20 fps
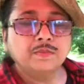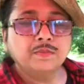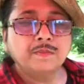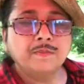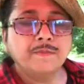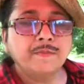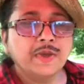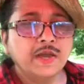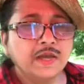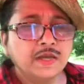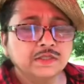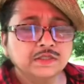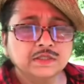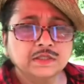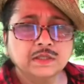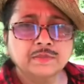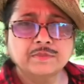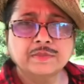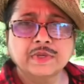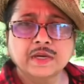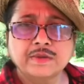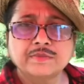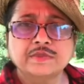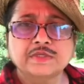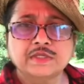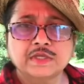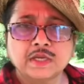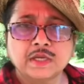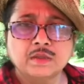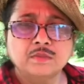men sometimes
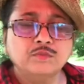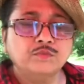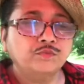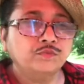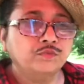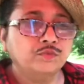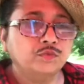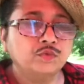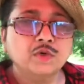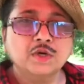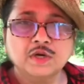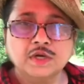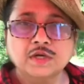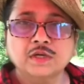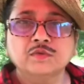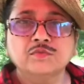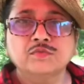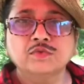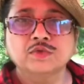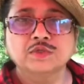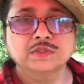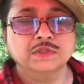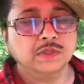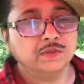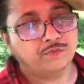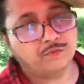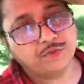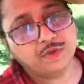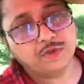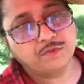came to her for
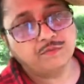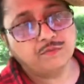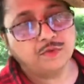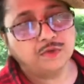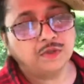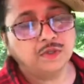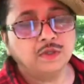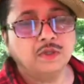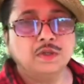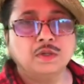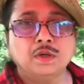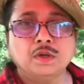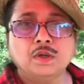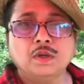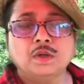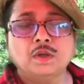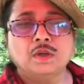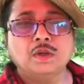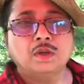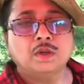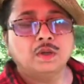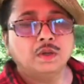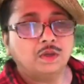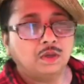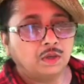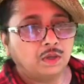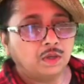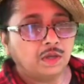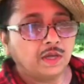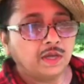some favor,
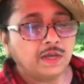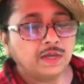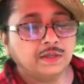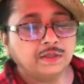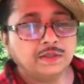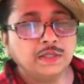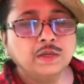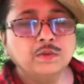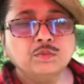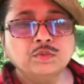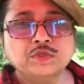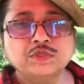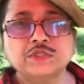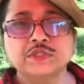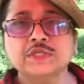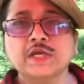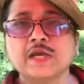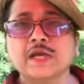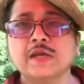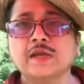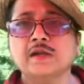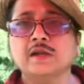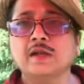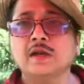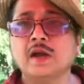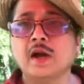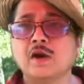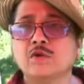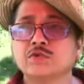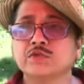and they would stand
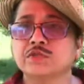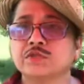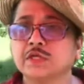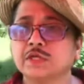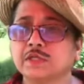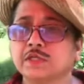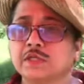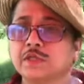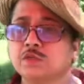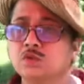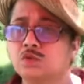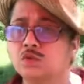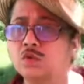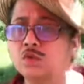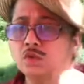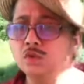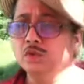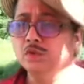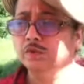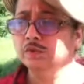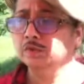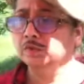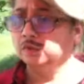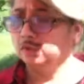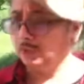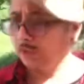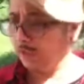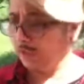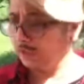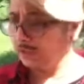outside the door,
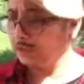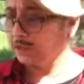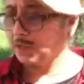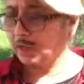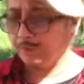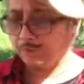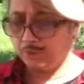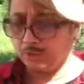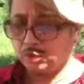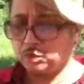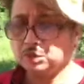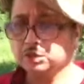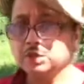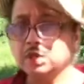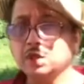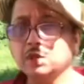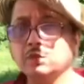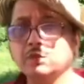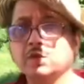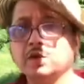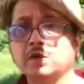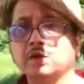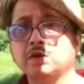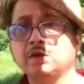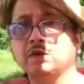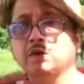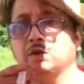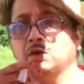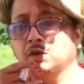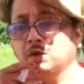and suppose they were
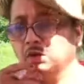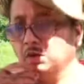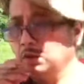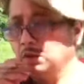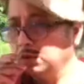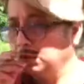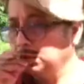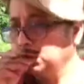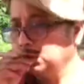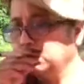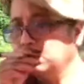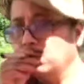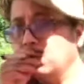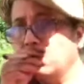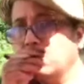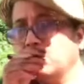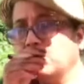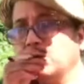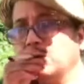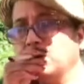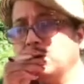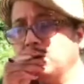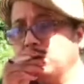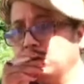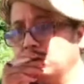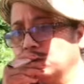smoking,